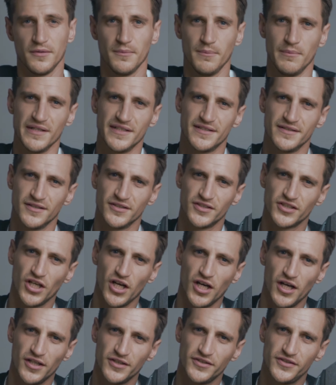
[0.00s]
business
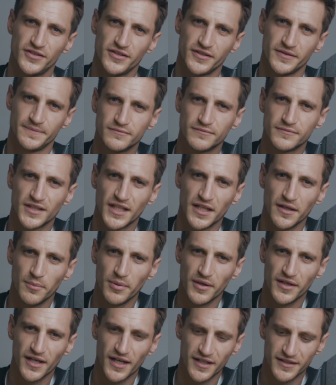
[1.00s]
cards. Keep
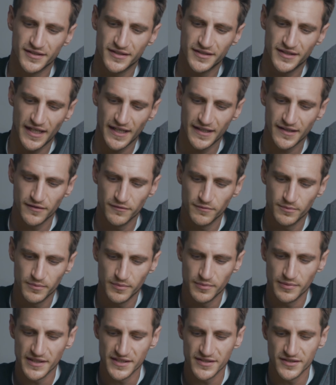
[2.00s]
a nice stack of
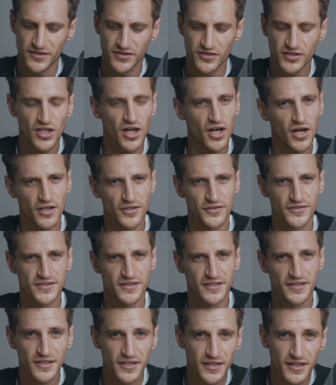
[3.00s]
business cards
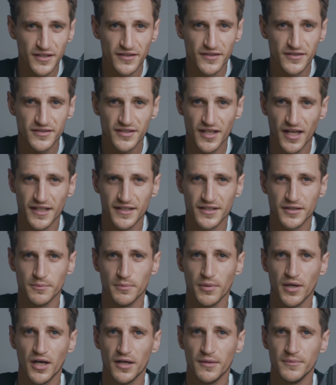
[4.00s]
in the side
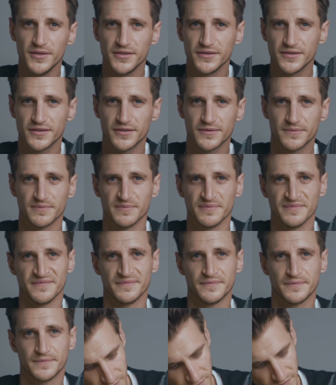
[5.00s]
compartment.
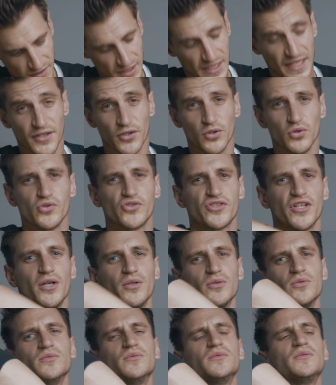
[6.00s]
And
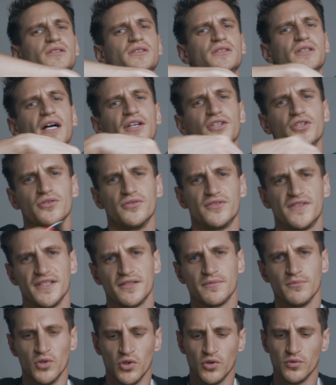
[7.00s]
also, I use
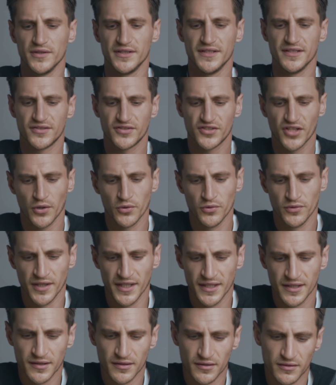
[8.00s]
this more with the
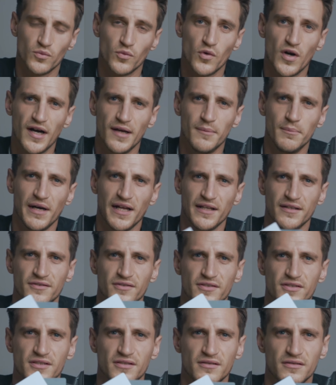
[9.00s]
Sony white
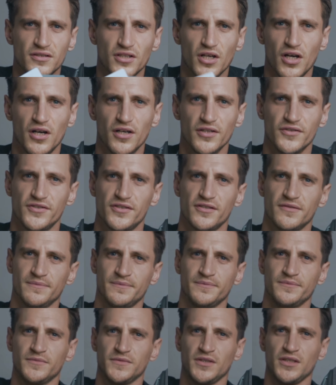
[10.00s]
balance
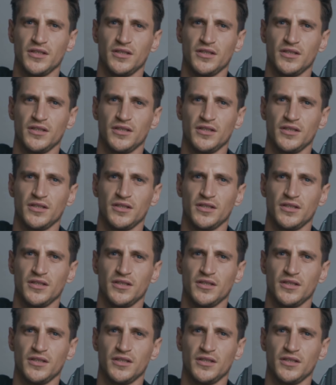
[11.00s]
cards.